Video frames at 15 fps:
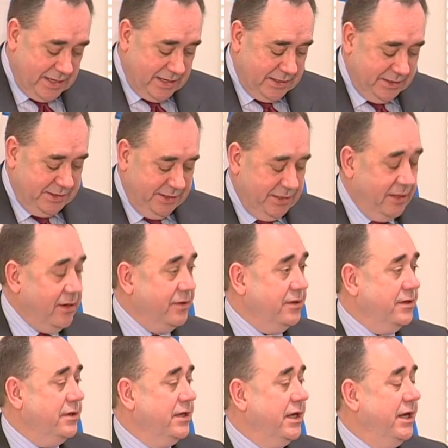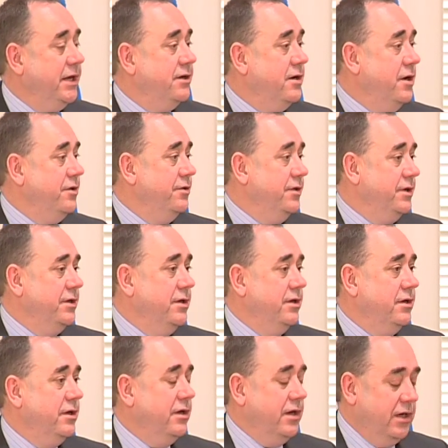and indeed another 800
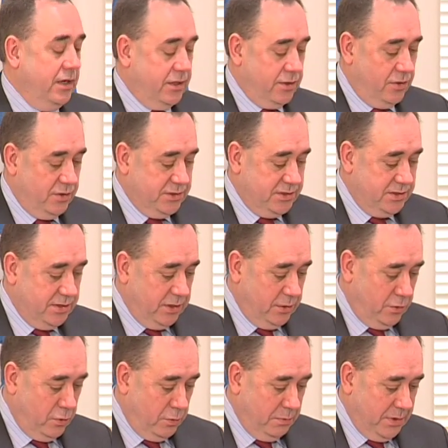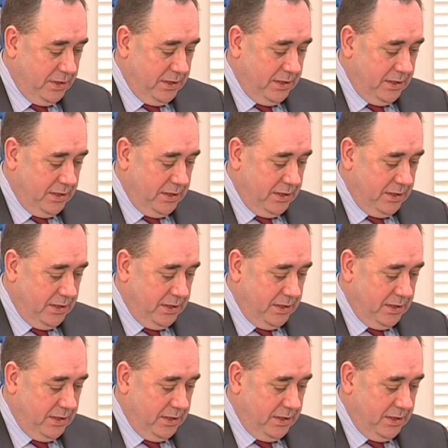across the globe.